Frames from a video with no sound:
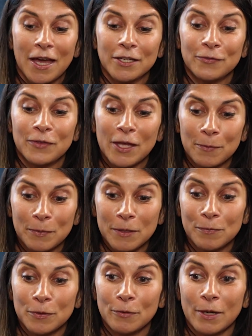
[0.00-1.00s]
and if they're
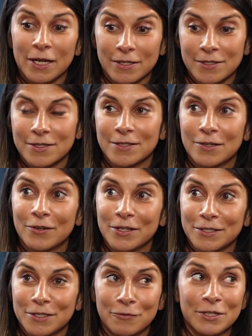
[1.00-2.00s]
people who
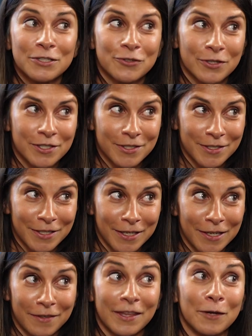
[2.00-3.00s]
exercise and are interested in
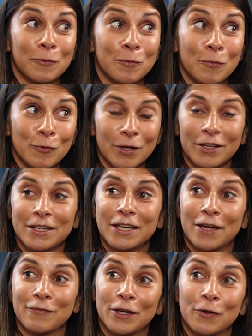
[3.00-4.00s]
it, they will more likely
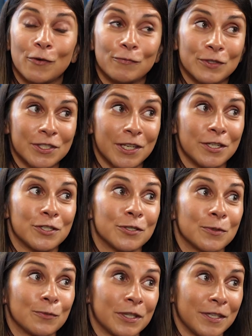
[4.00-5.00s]
have that
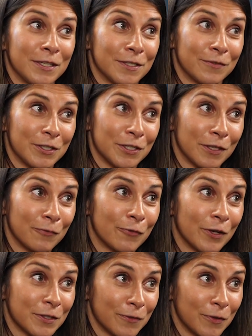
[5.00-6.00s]
conversation with the individual in
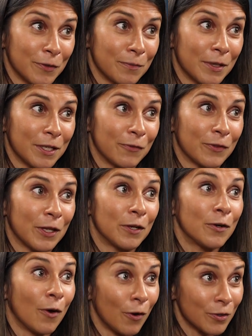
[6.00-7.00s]
front of them, and if they're
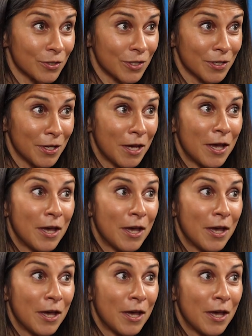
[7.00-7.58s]
not,